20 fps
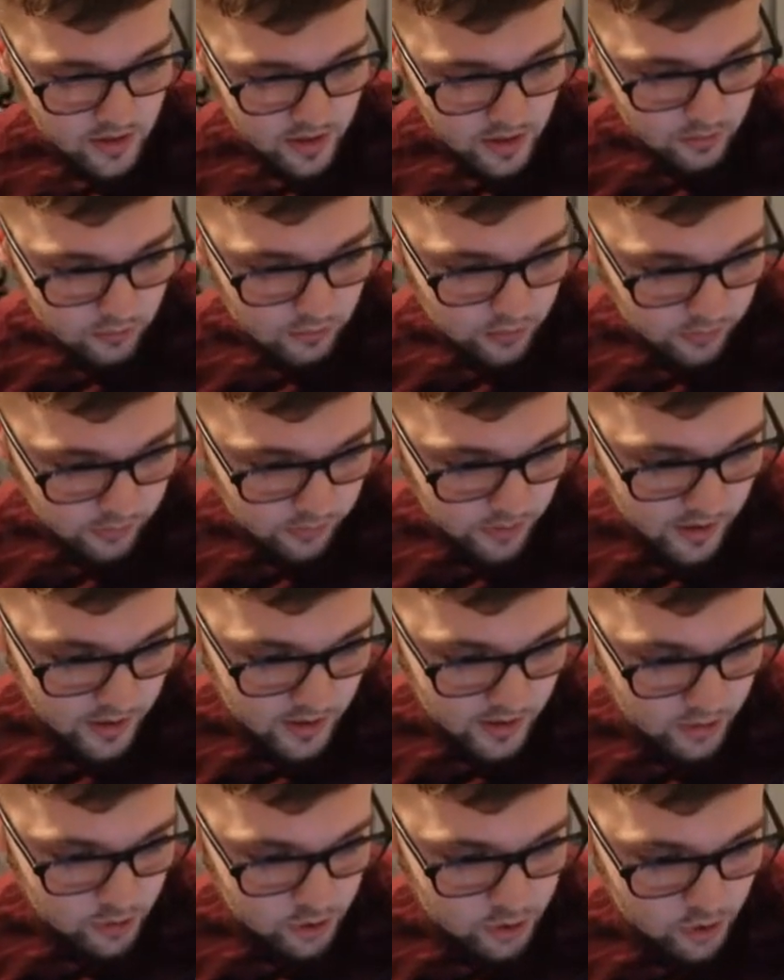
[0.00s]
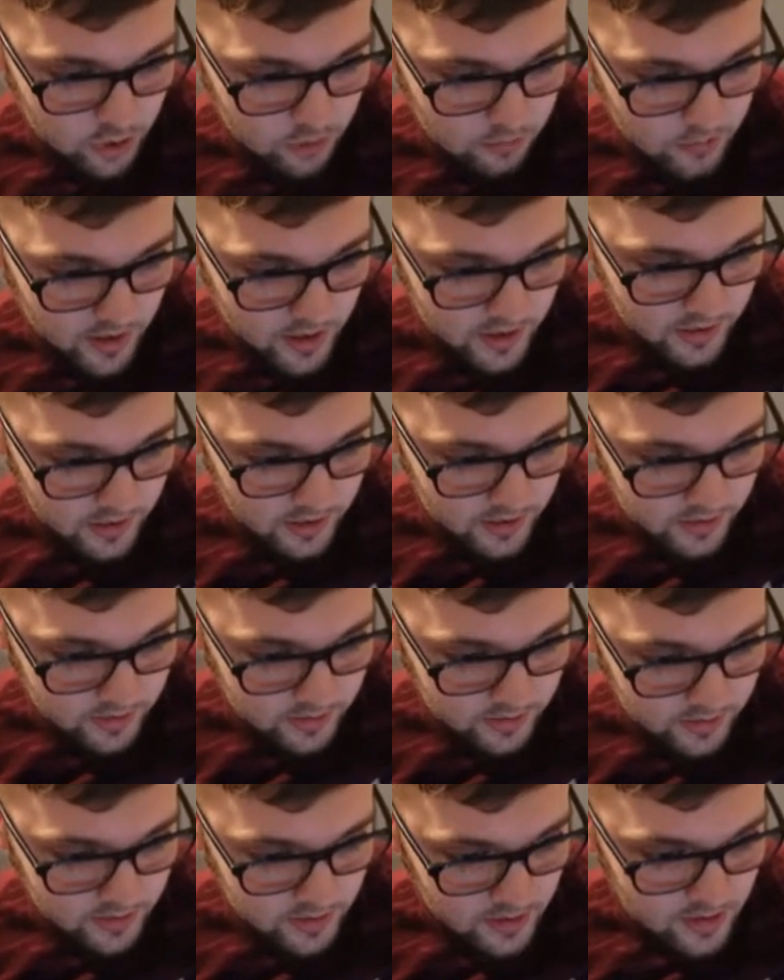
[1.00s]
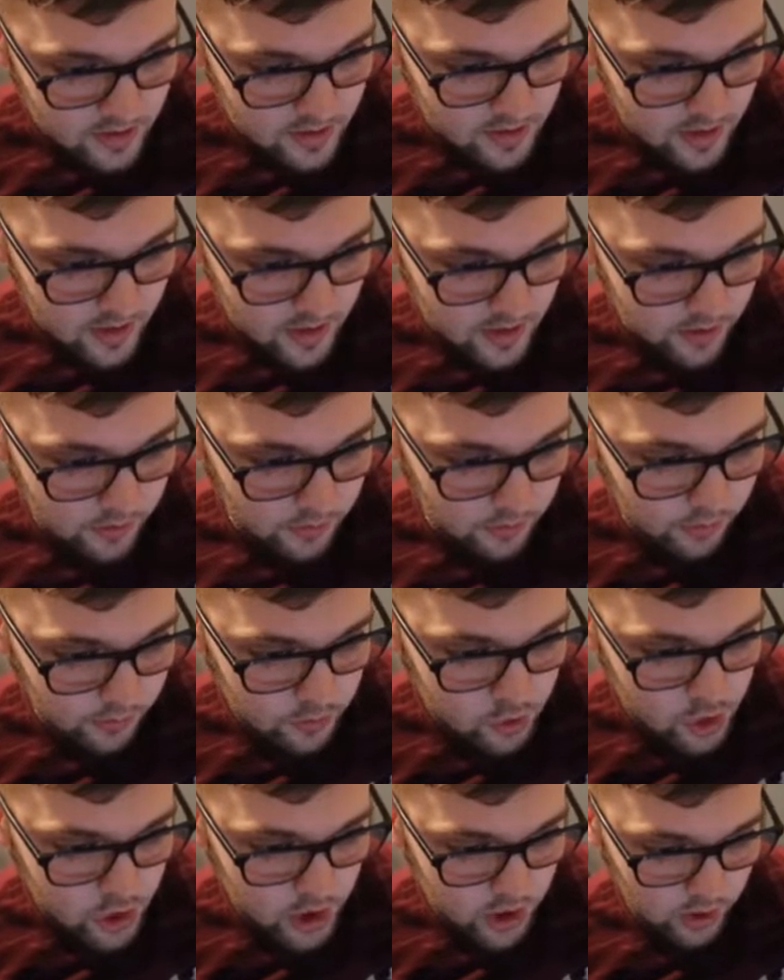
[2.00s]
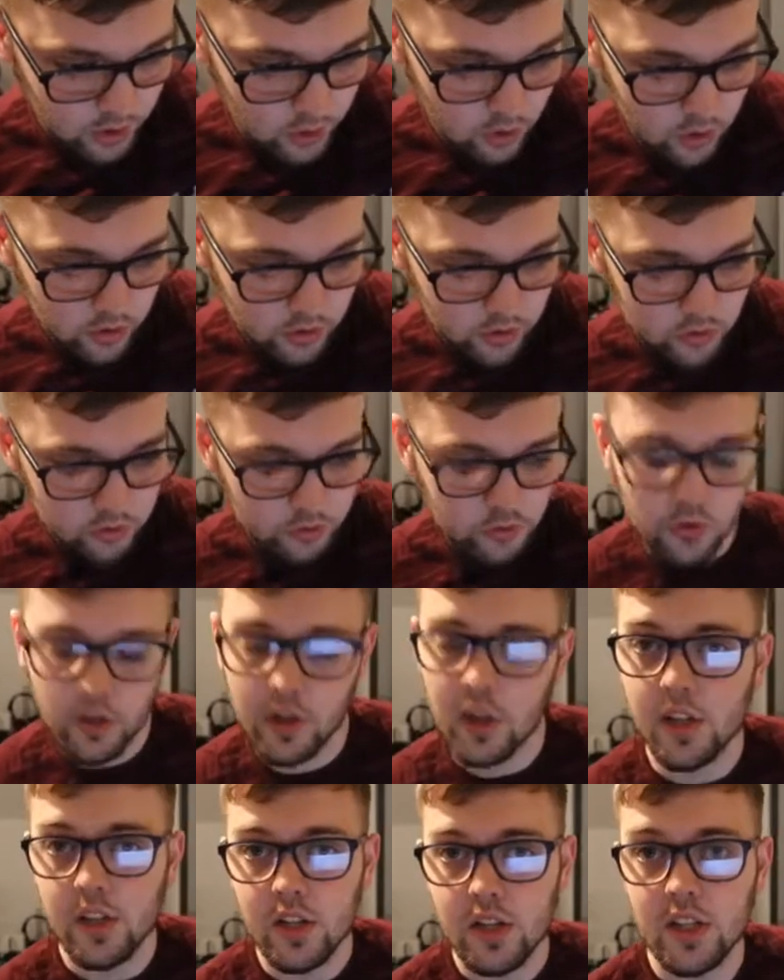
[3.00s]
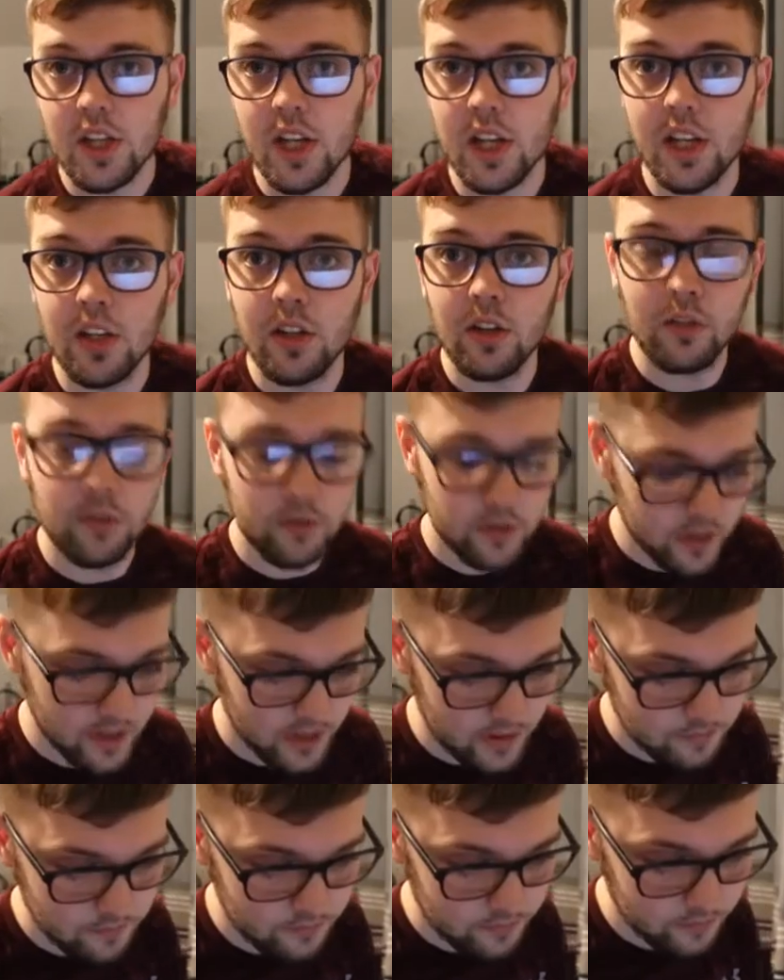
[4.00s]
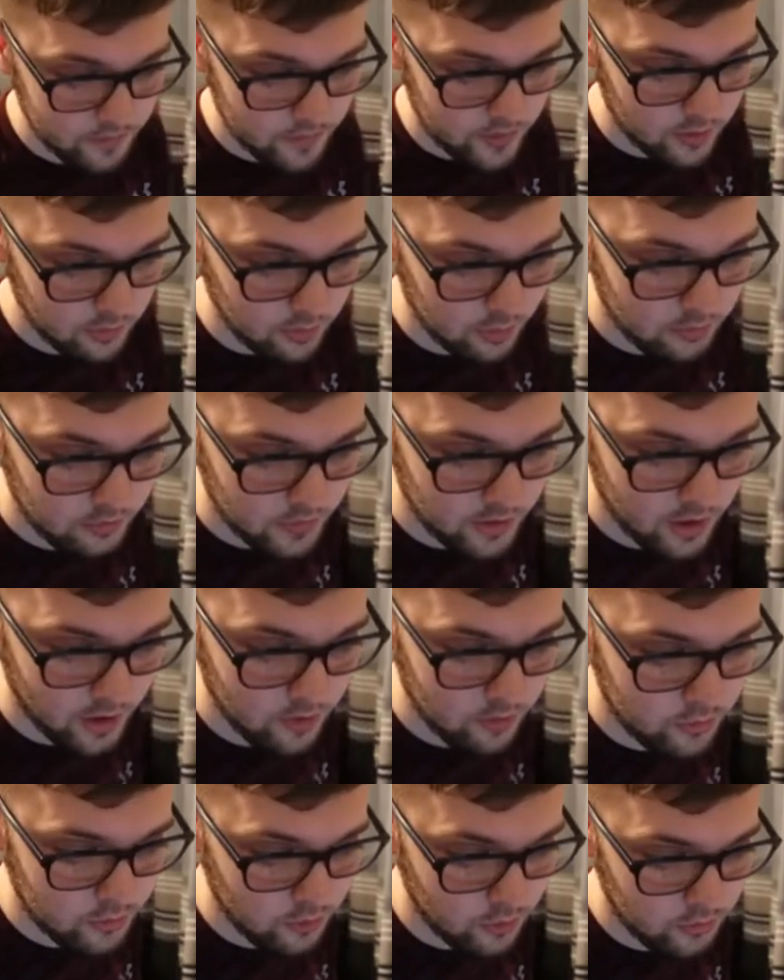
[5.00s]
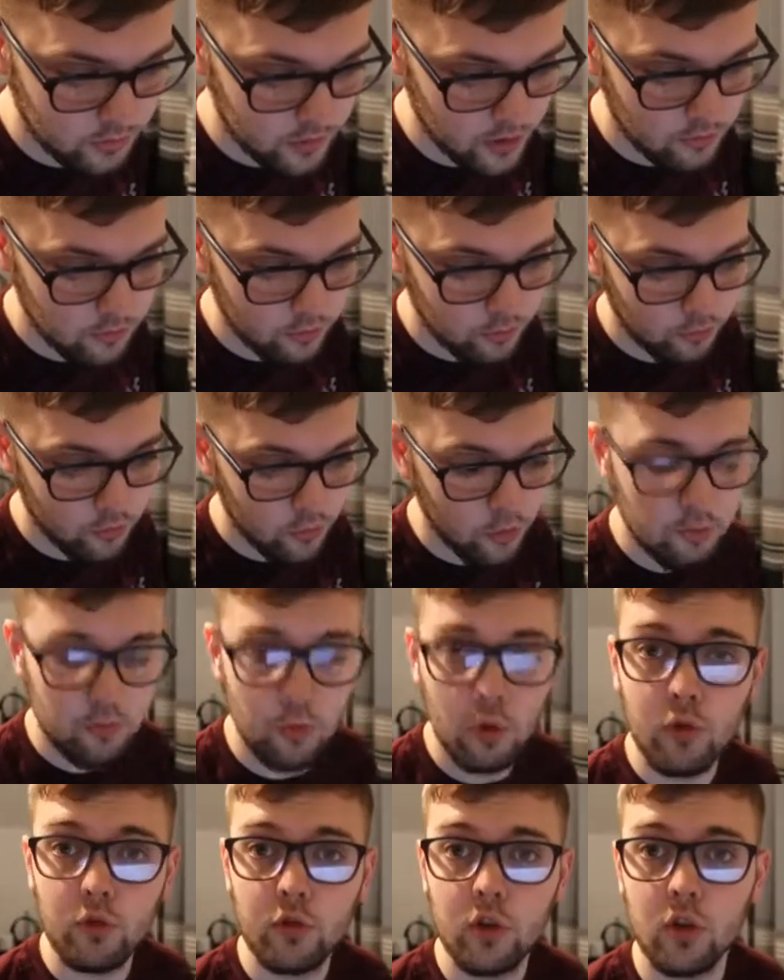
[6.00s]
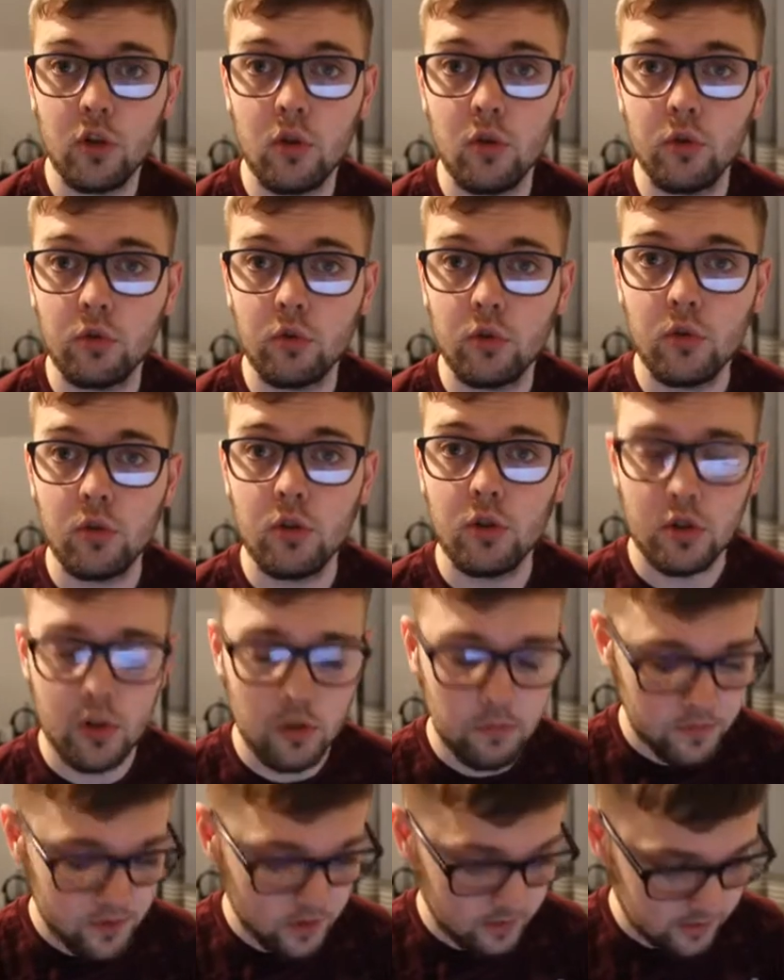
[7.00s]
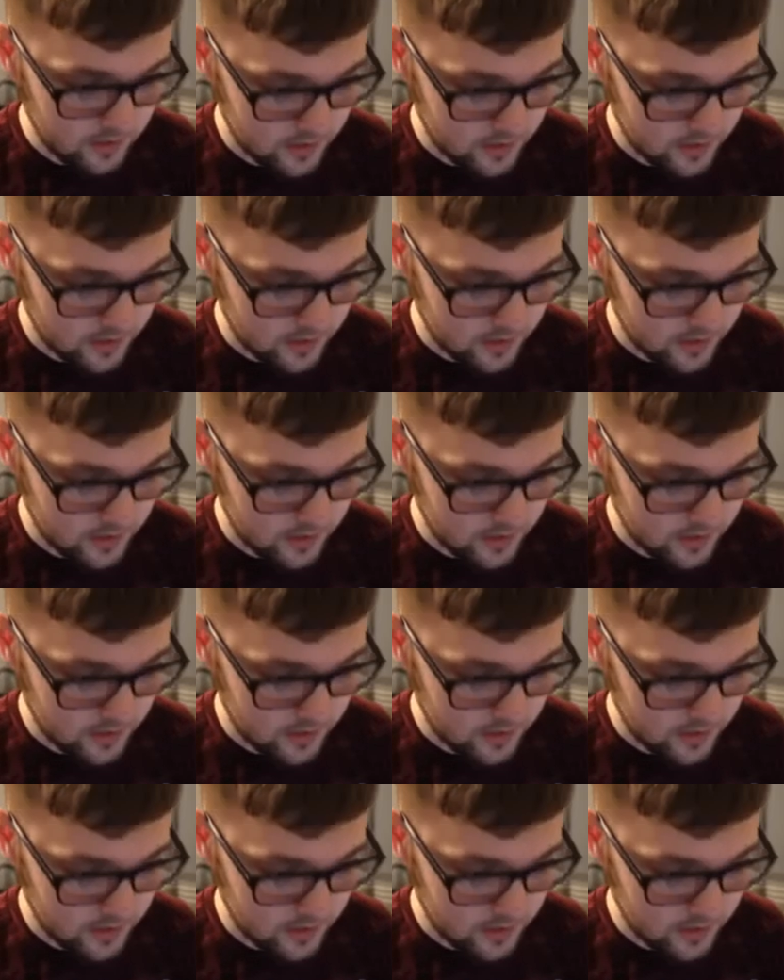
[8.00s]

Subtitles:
It was Stuart Bannigan and Shea Gordon scoring on the side of Luke McCown's opener, before both the goal scorers got themselves